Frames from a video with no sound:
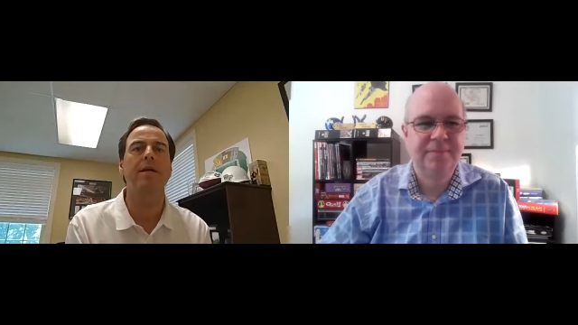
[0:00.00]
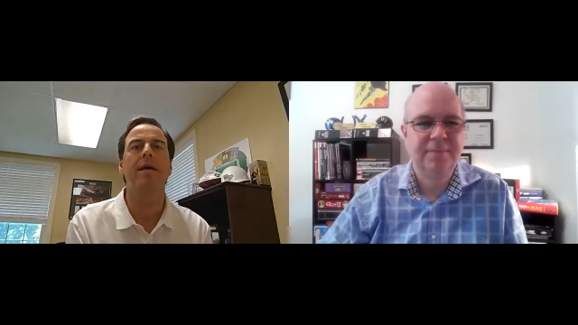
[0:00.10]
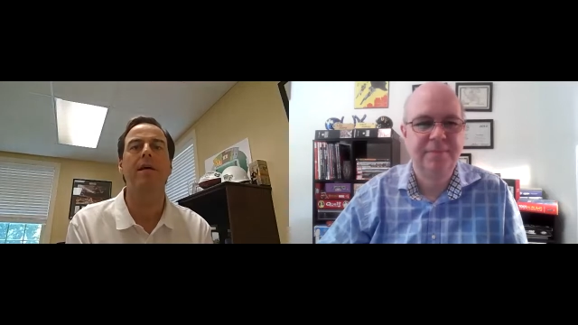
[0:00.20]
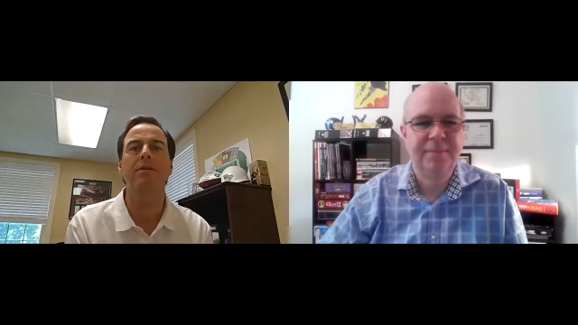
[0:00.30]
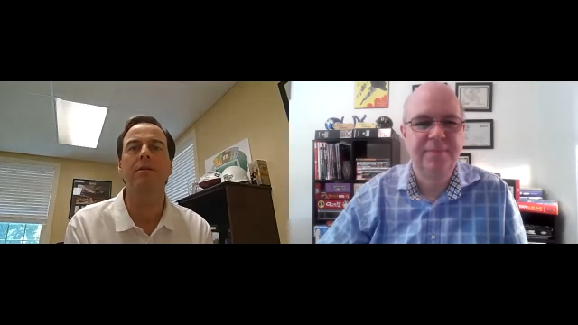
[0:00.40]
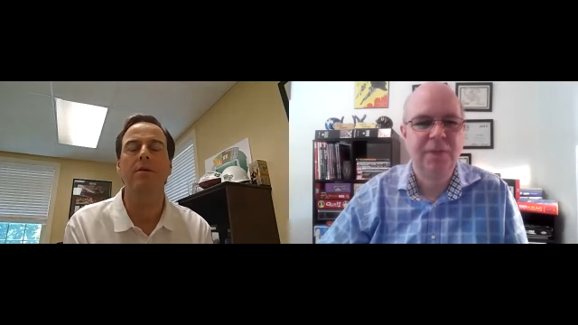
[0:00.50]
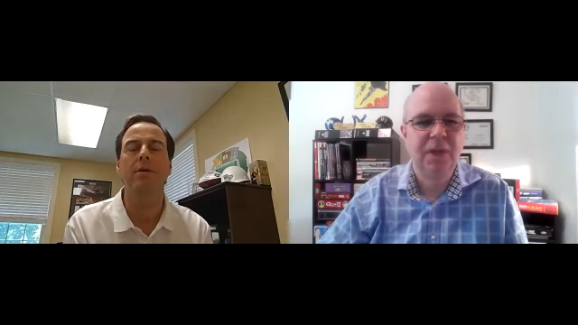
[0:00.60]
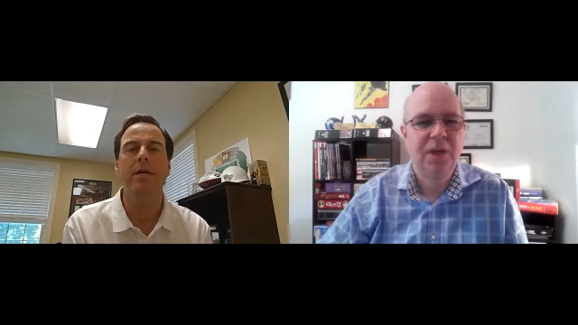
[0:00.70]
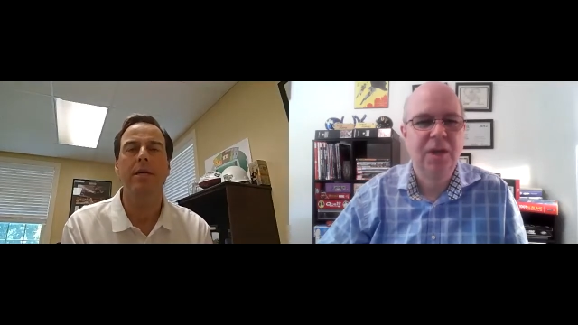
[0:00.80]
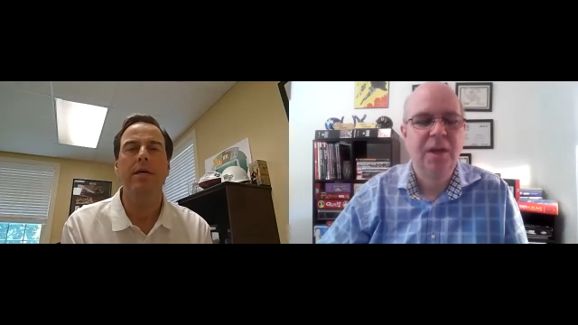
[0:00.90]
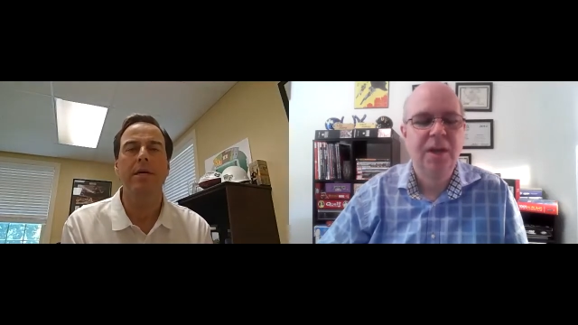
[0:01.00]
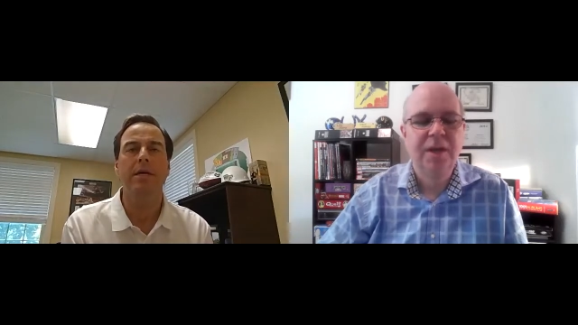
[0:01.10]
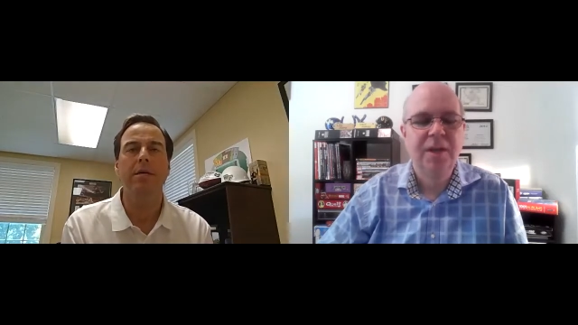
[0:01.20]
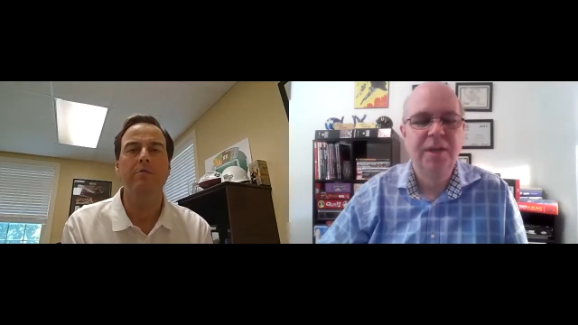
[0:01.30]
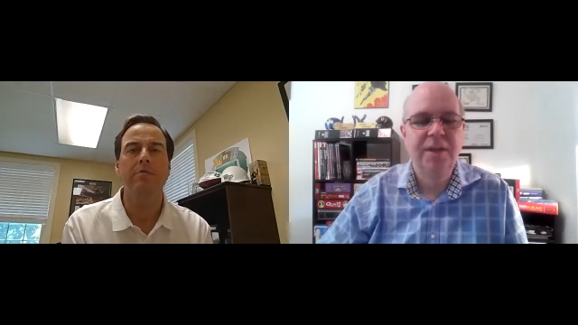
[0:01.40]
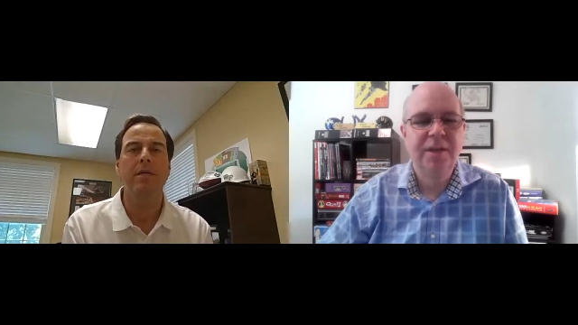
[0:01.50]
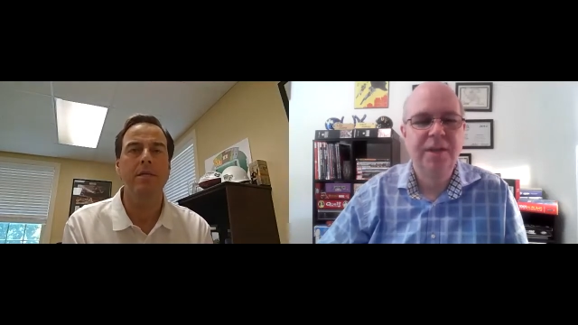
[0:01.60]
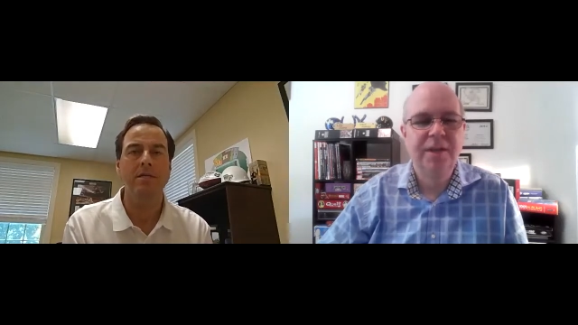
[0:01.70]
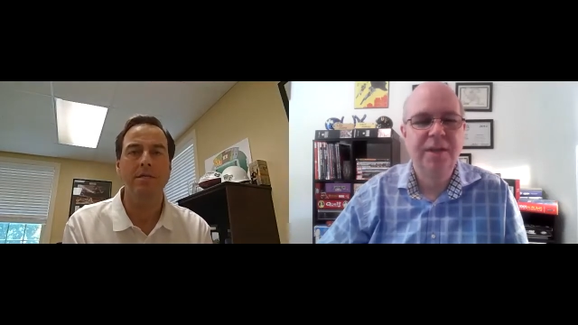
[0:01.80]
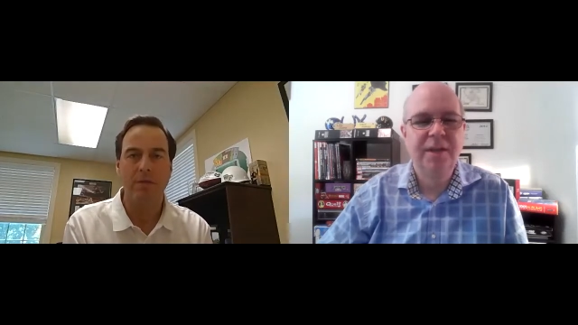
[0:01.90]
Speaker 1: that. So it
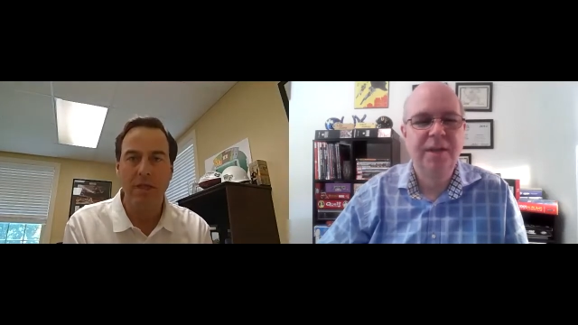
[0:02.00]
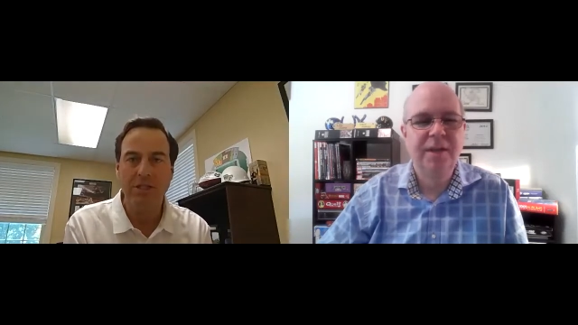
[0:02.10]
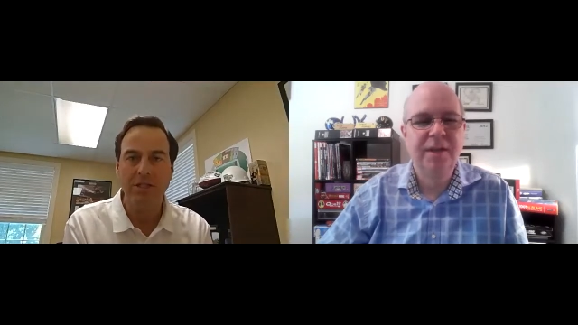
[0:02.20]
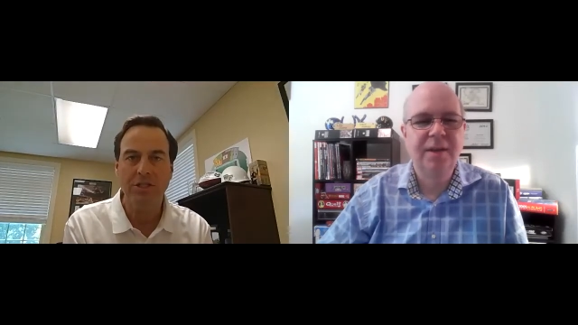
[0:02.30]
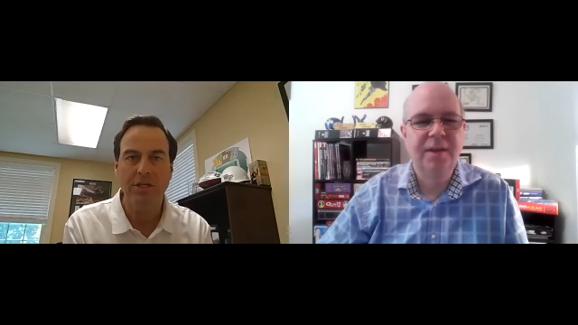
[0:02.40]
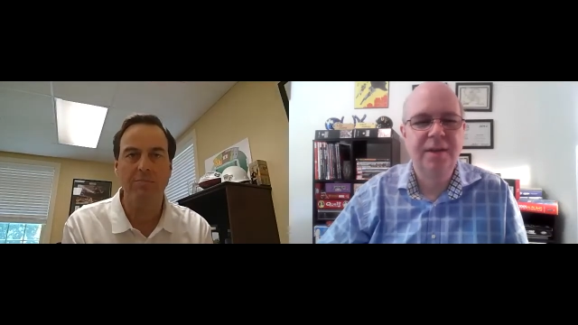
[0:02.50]
is a relationship,